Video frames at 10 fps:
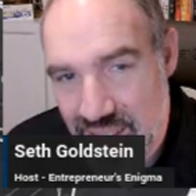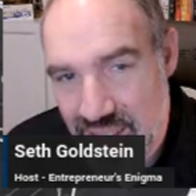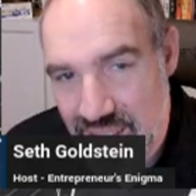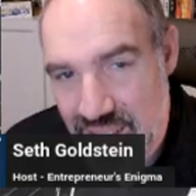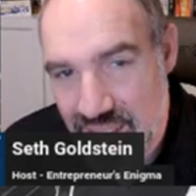
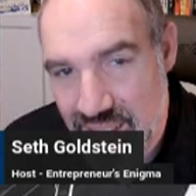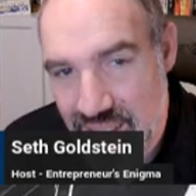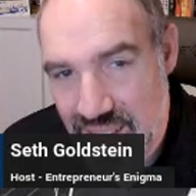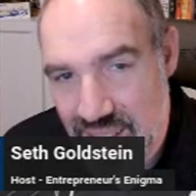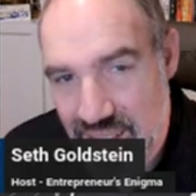
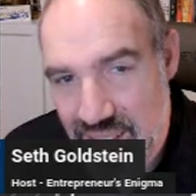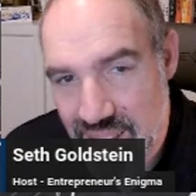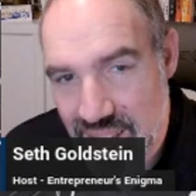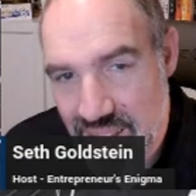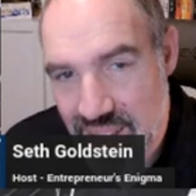
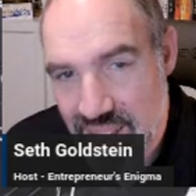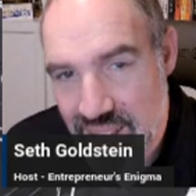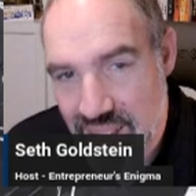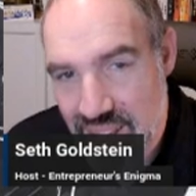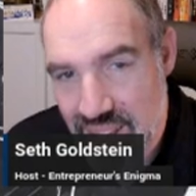
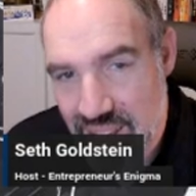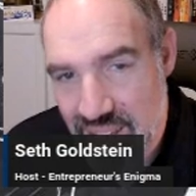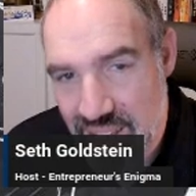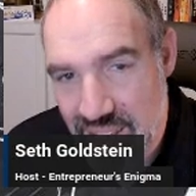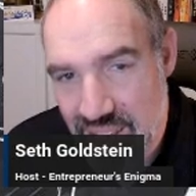
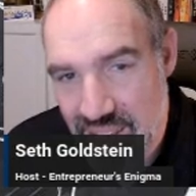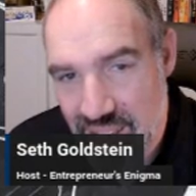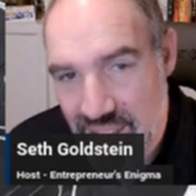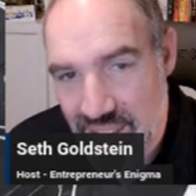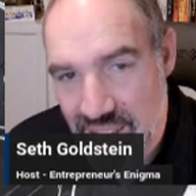
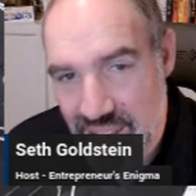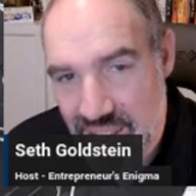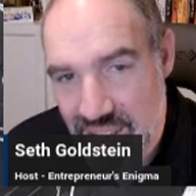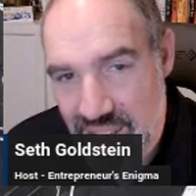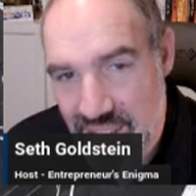
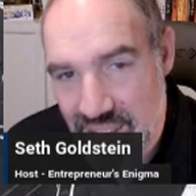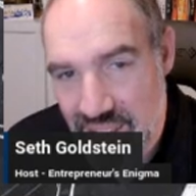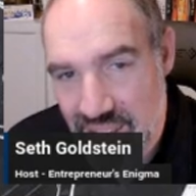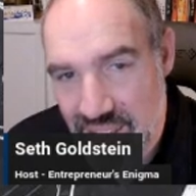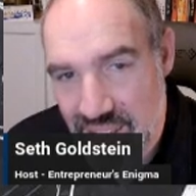
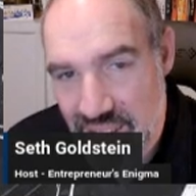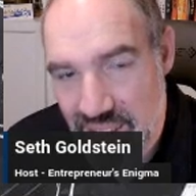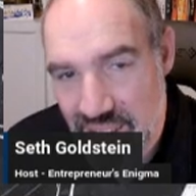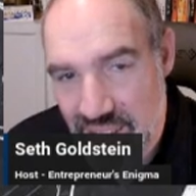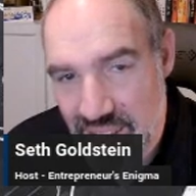
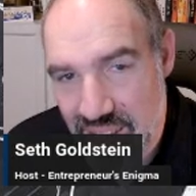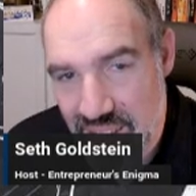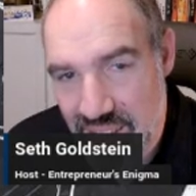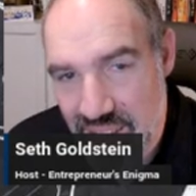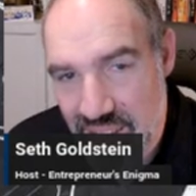
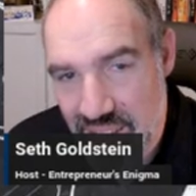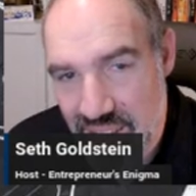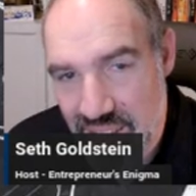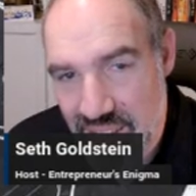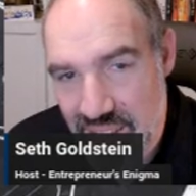
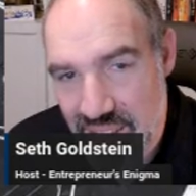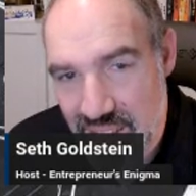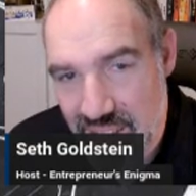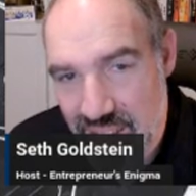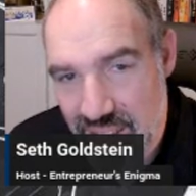
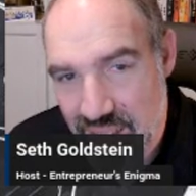(silent)